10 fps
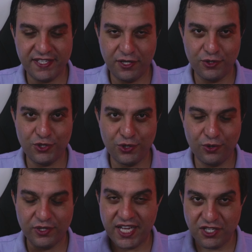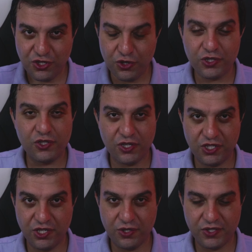control than just
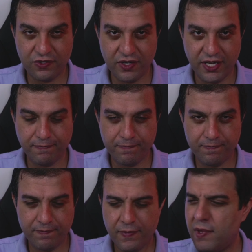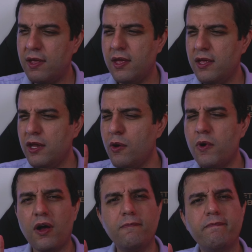touching your screen. You know what?